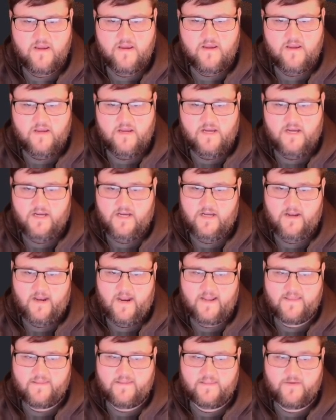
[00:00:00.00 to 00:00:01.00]

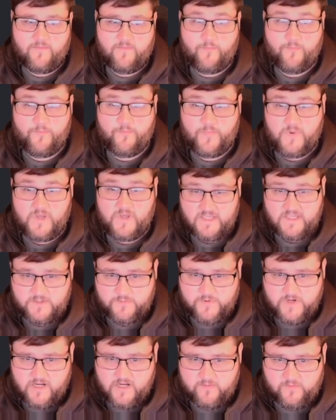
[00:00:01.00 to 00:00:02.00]
I think the
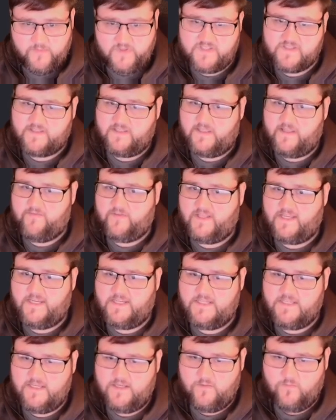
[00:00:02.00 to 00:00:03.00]
biggest problem is the level
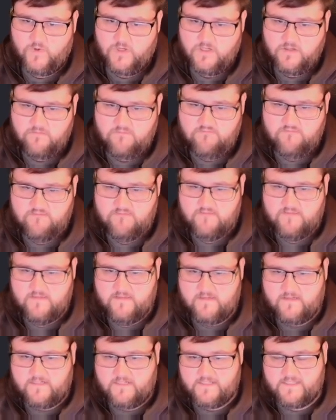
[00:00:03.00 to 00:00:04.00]
18 one,
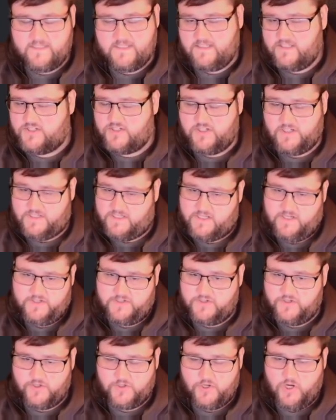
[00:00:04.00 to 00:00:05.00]
because it's just going to
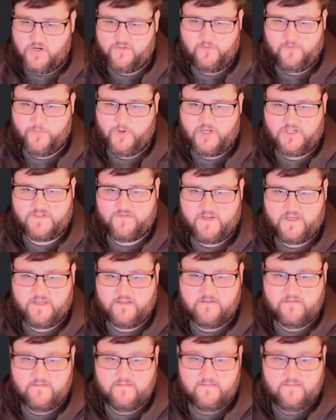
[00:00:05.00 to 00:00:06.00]
turn off a boss fight.
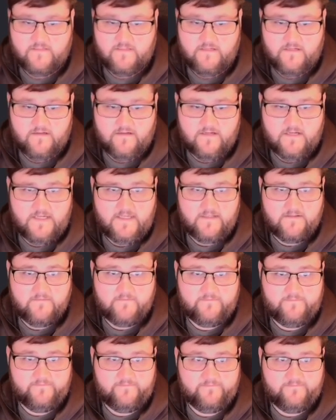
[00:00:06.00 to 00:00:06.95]
All right.